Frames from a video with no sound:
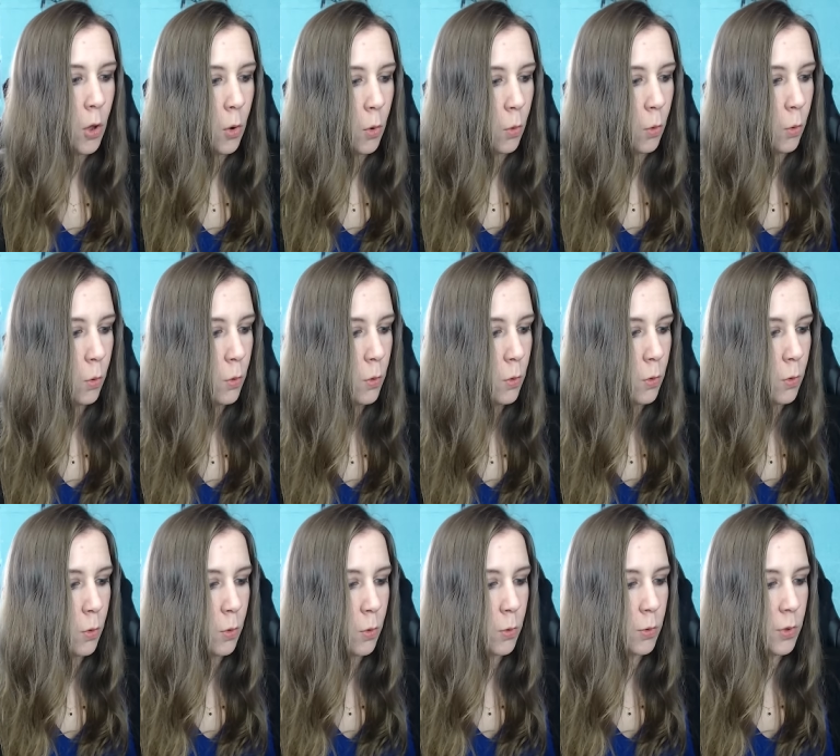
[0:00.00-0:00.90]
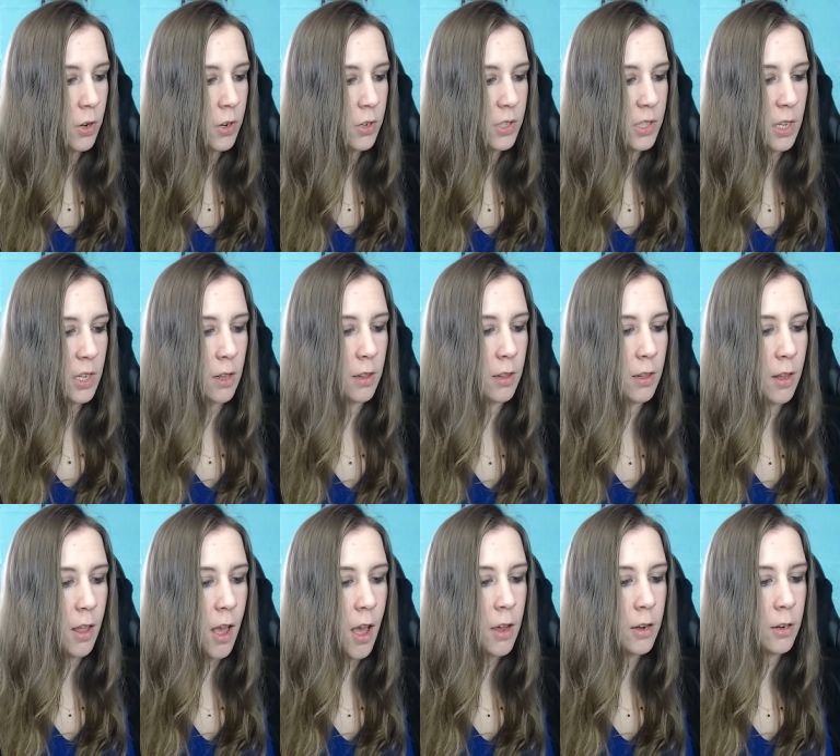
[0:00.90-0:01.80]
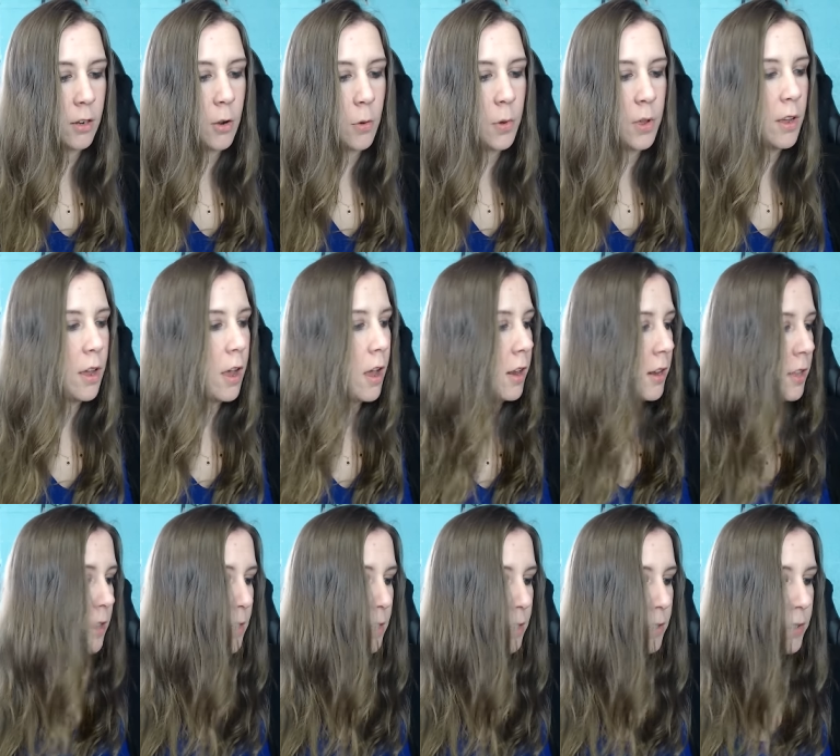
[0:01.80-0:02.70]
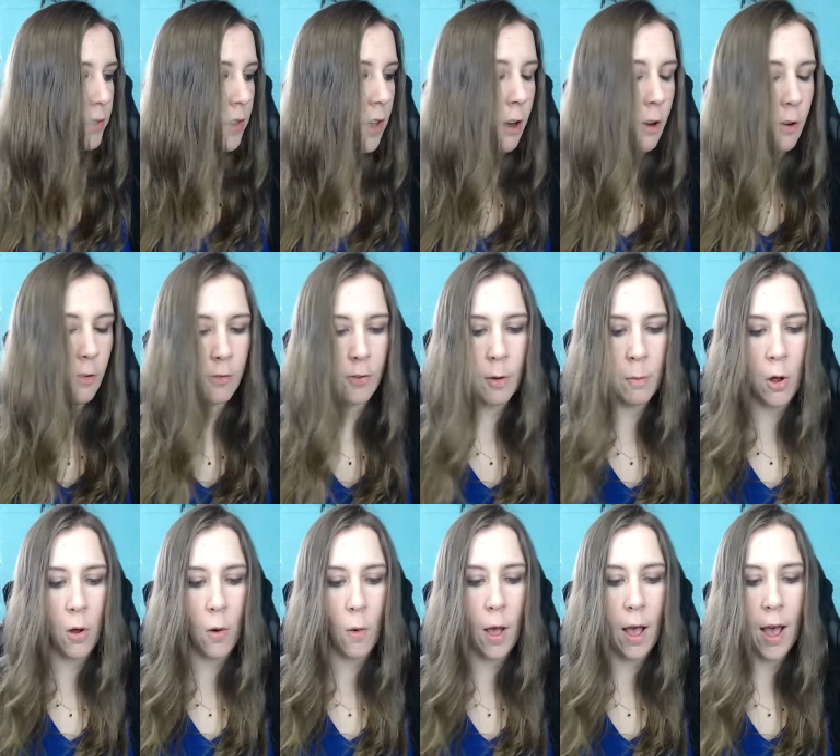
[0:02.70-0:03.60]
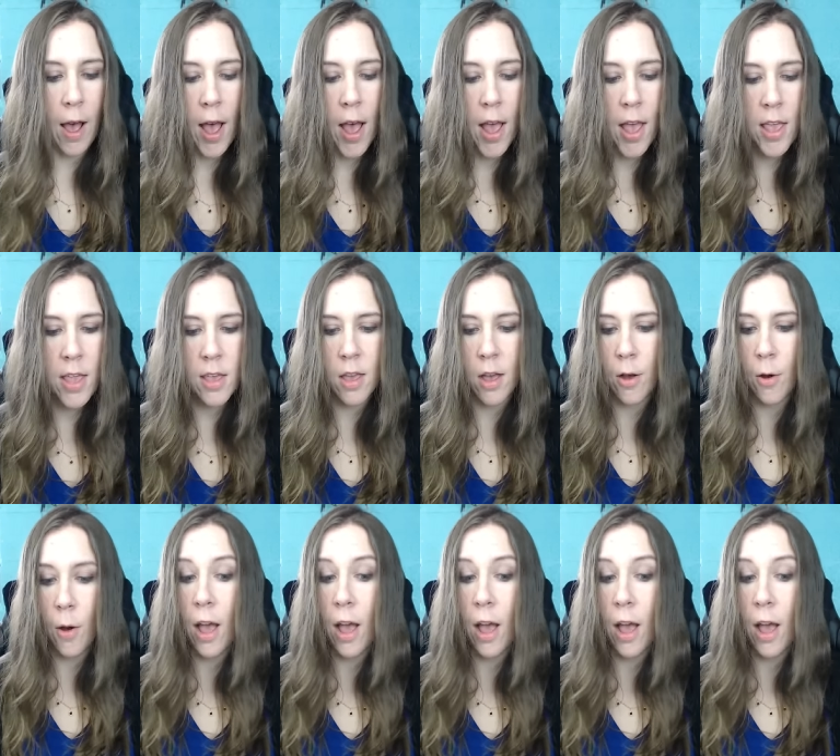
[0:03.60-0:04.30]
Ooh, there's a lot going on in this letter from Ohio.